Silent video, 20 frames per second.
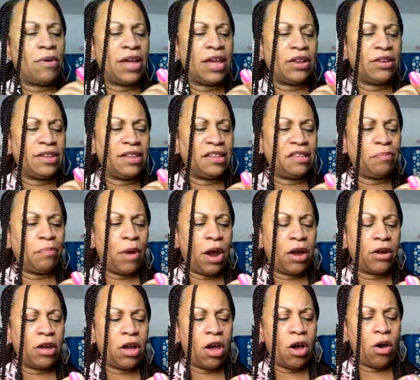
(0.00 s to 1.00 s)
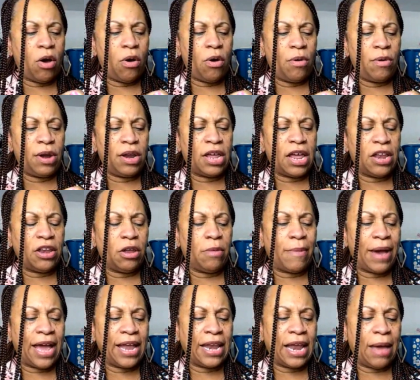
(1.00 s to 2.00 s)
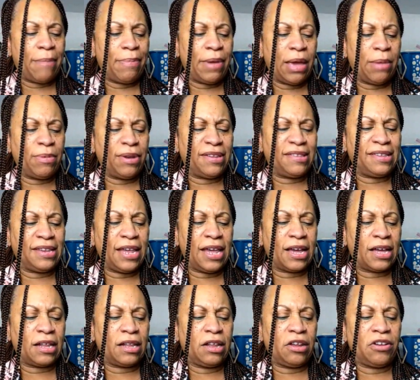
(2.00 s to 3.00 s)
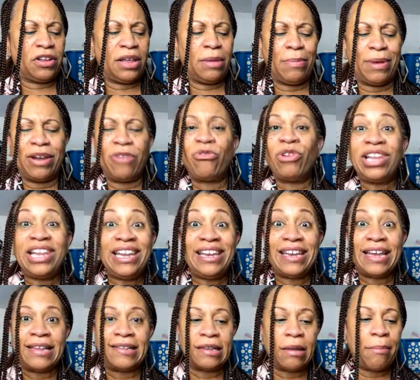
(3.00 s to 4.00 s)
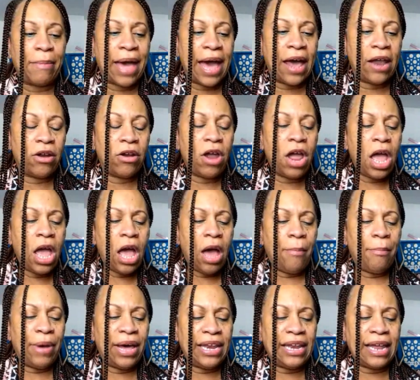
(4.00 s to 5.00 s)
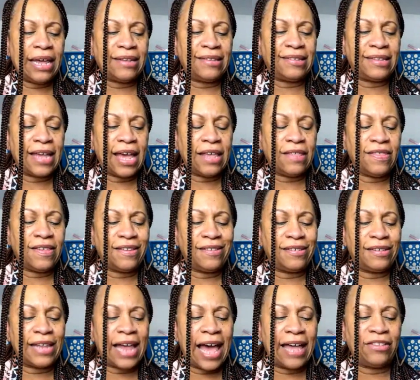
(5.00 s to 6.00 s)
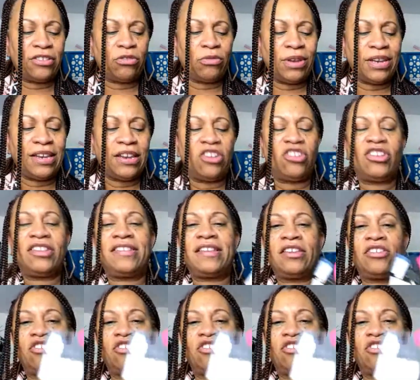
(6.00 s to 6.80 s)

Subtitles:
in this barcode, and you might not be able to see it clearly, but it really doesn't matter. But let's say this last three digits is